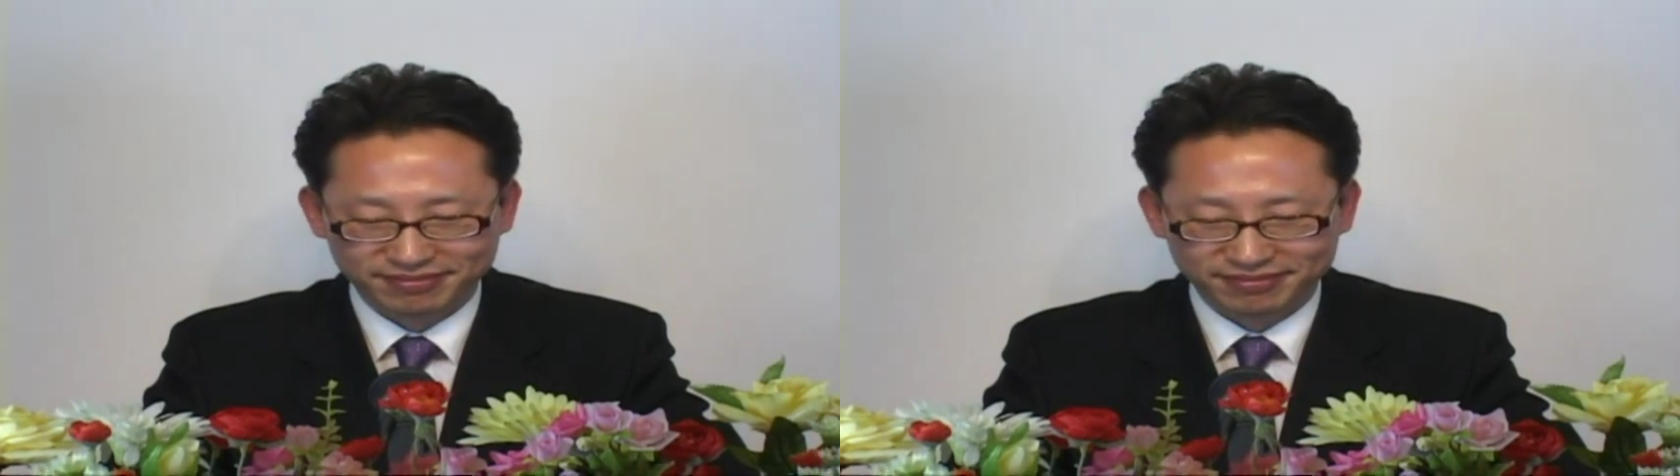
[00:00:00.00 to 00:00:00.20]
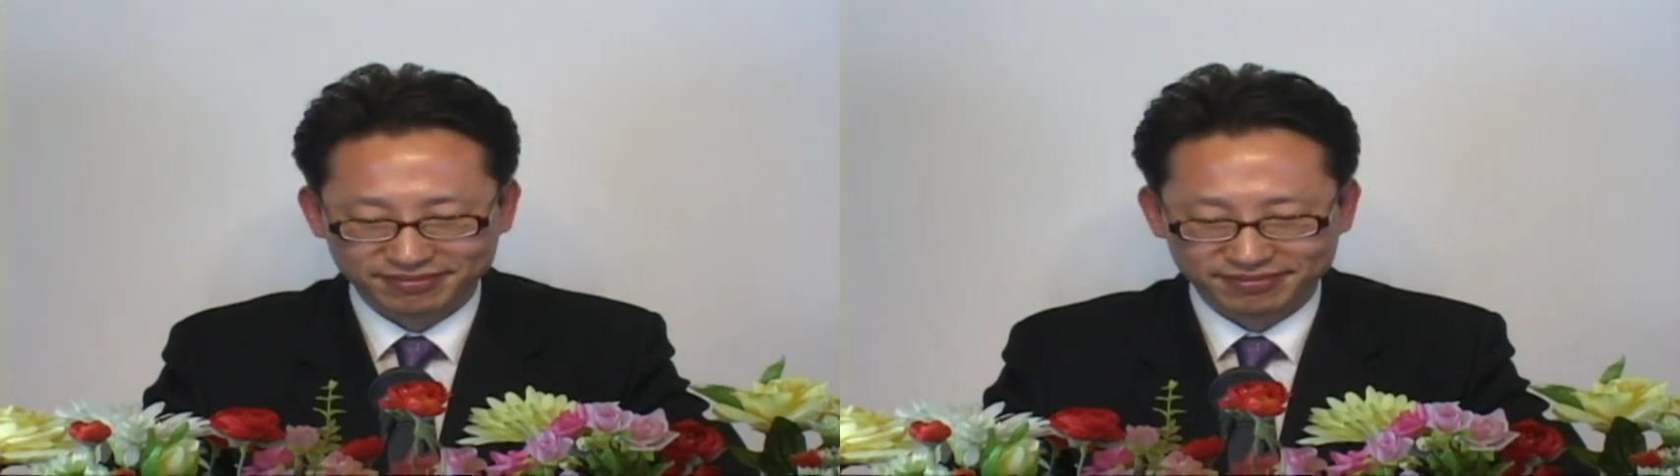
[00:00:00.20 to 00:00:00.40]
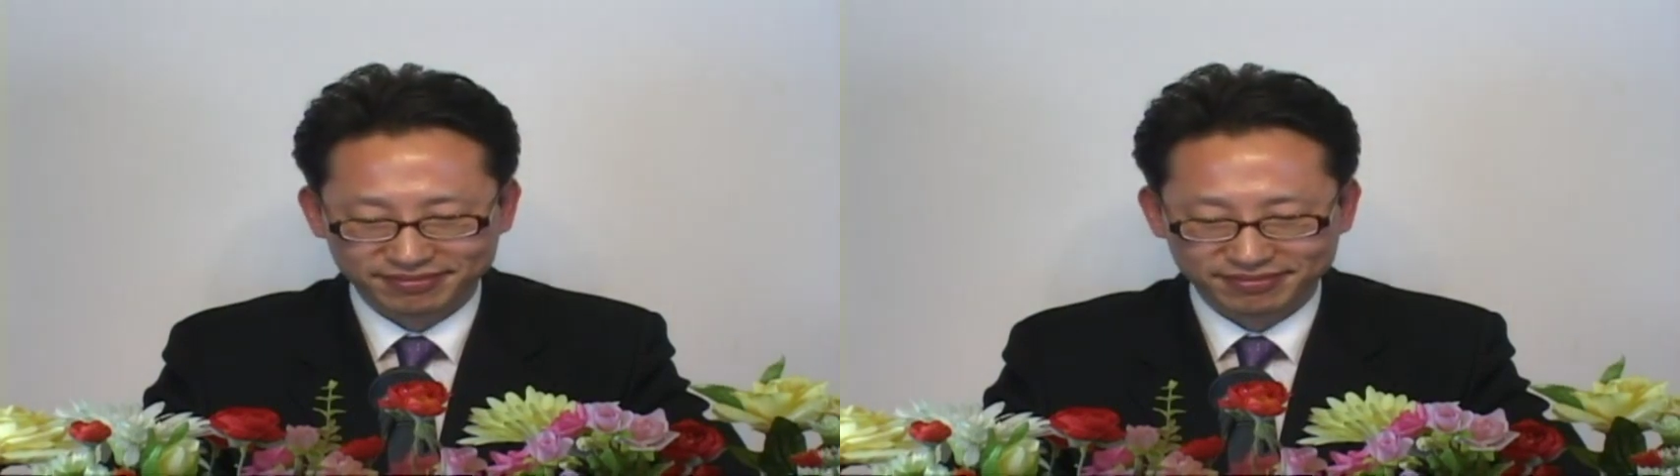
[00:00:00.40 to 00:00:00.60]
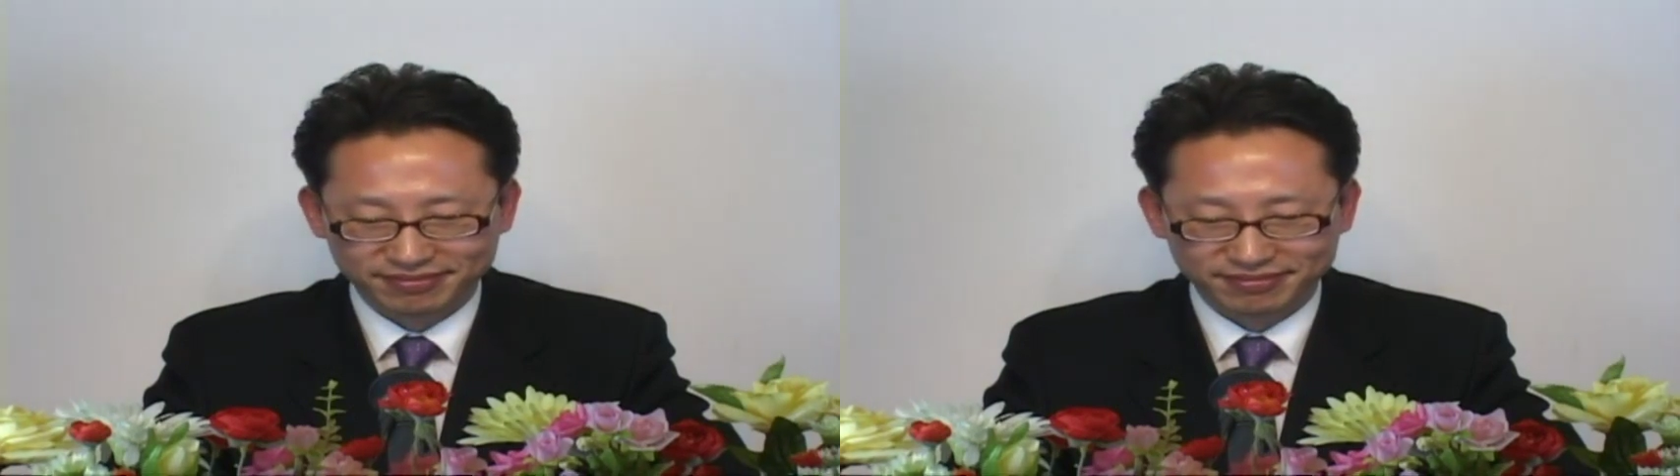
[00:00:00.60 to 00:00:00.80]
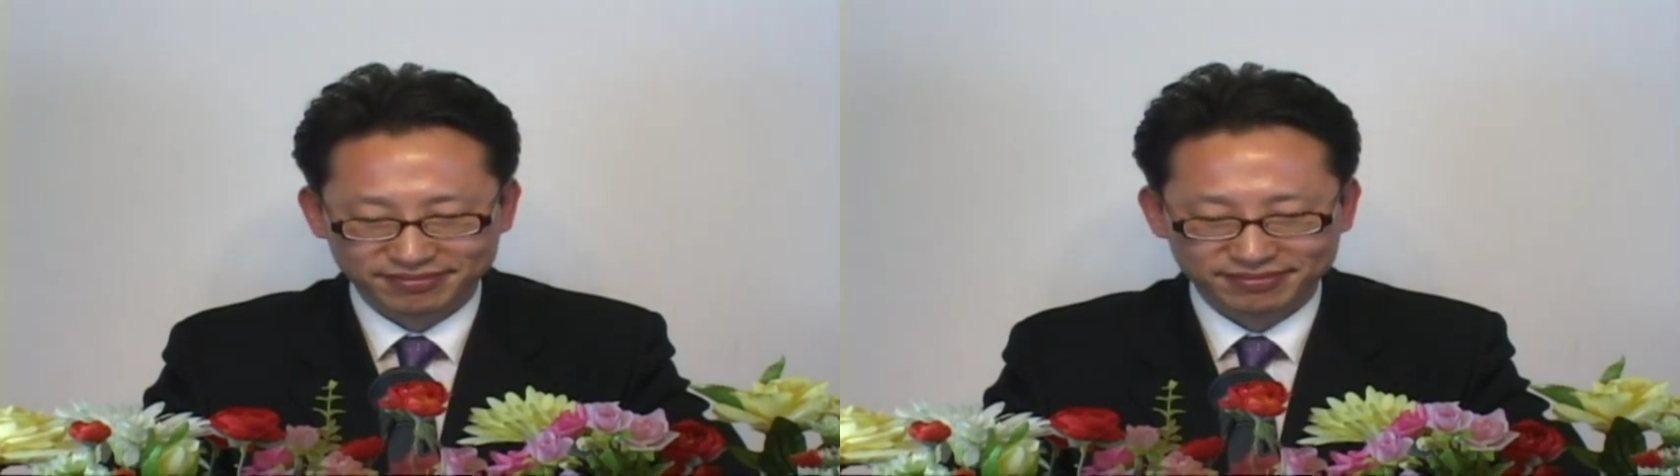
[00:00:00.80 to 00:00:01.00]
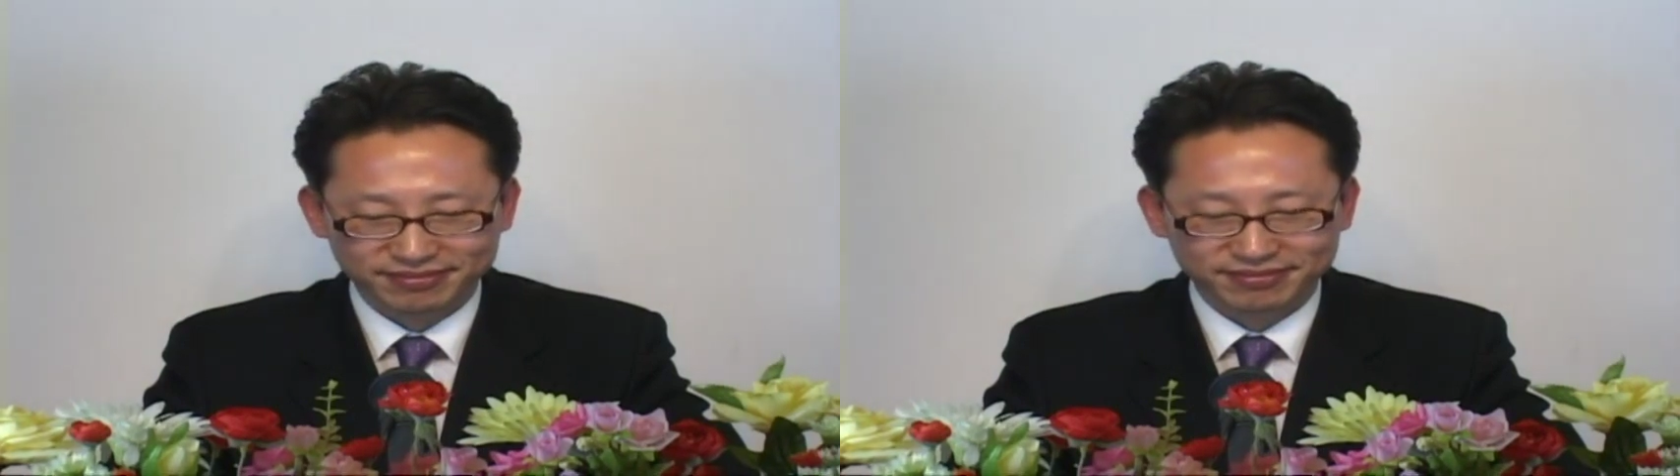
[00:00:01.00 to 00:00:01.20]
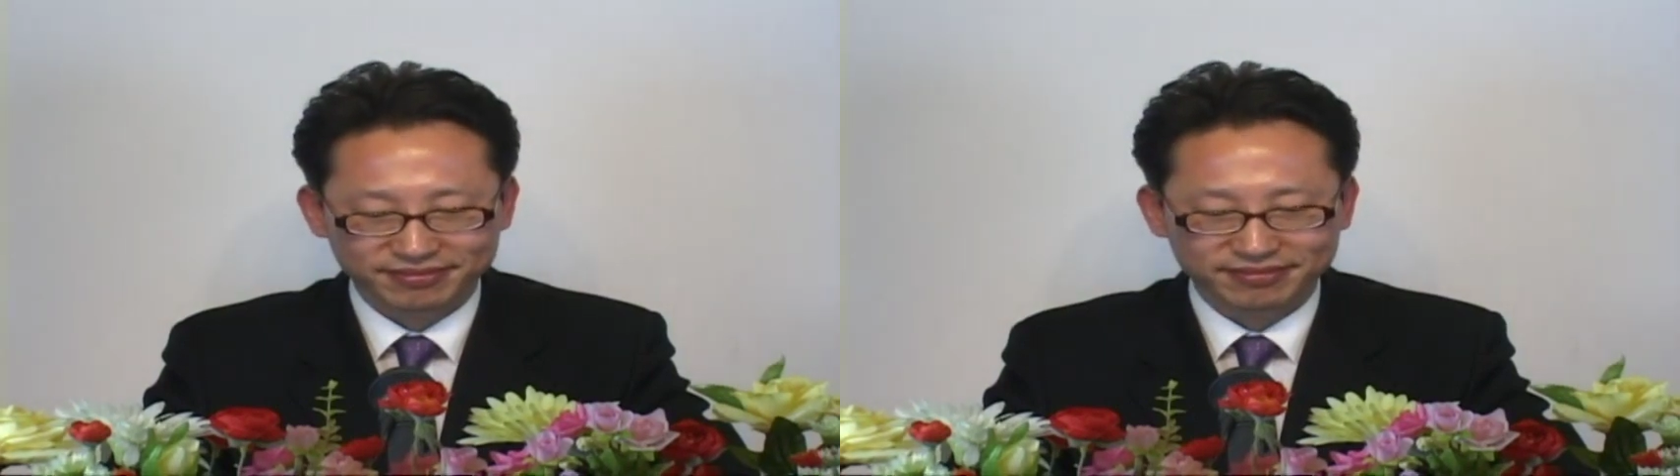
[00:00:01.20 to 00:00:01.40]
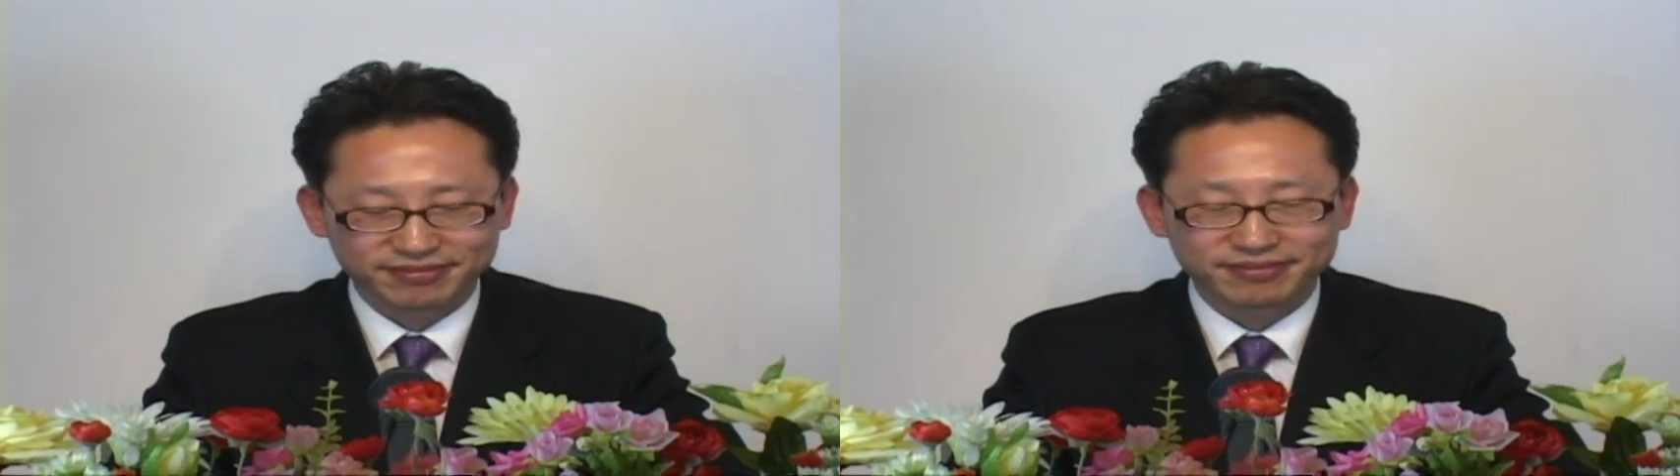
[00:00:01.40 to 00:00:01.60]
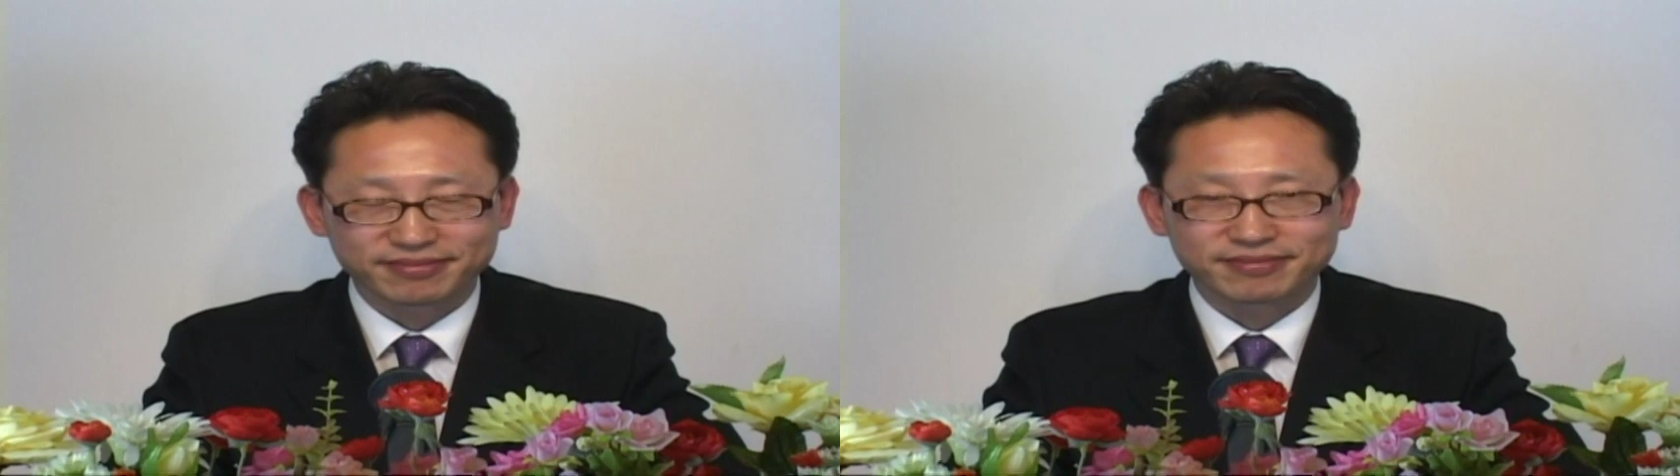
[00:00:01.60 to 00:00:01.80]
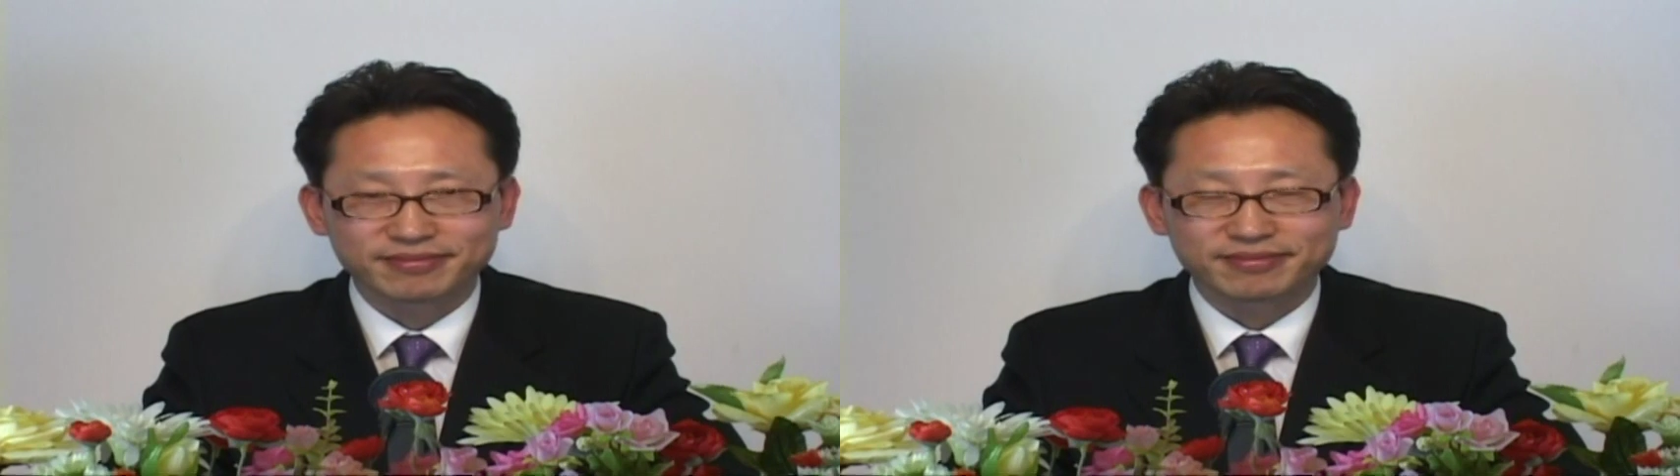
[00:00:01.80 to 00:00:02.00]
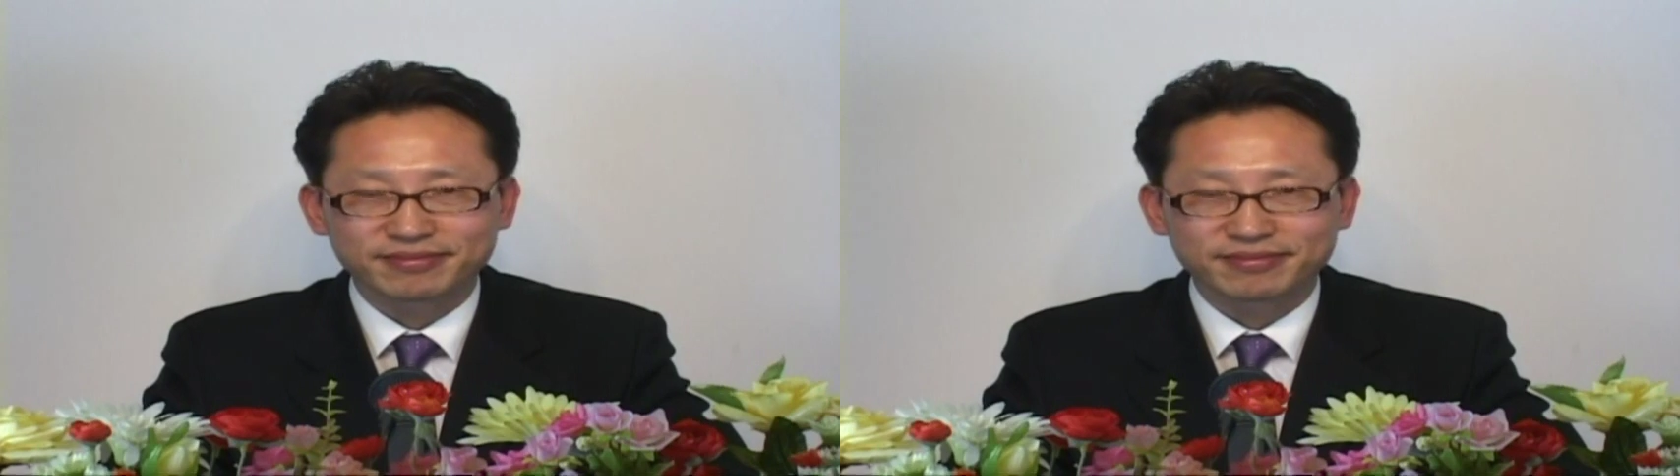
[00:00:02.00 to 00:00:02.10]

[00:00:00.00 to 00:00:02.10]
a man gave his